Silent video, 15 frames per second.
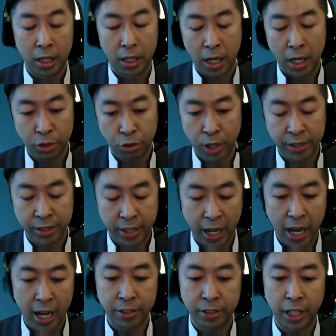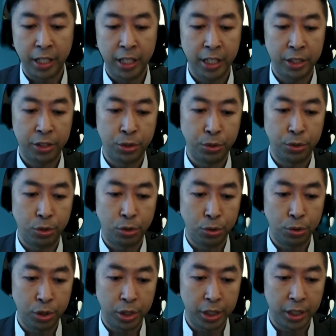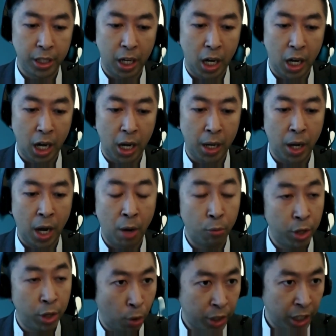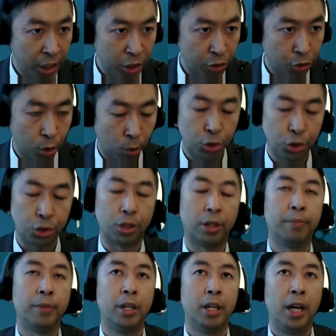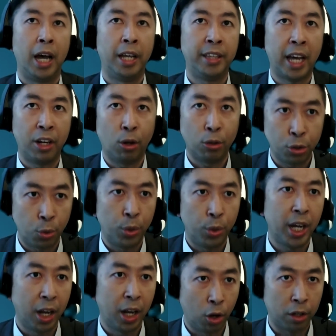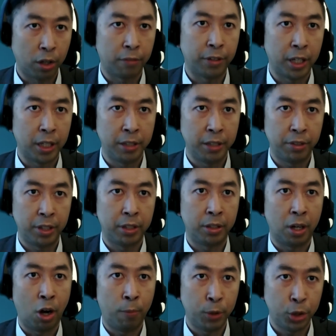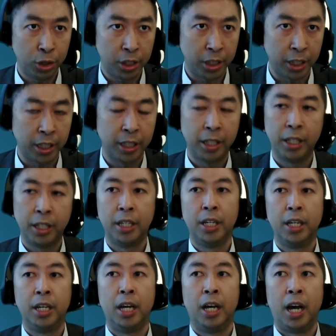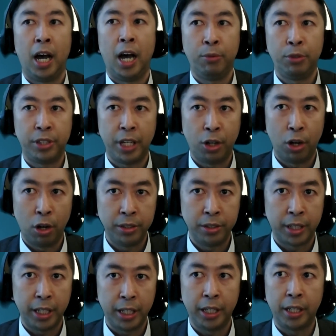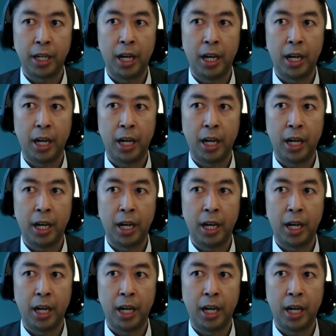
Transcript: stress test, they need to do the reporting disclosure. And that also create a lot of different opportunity. I would say currently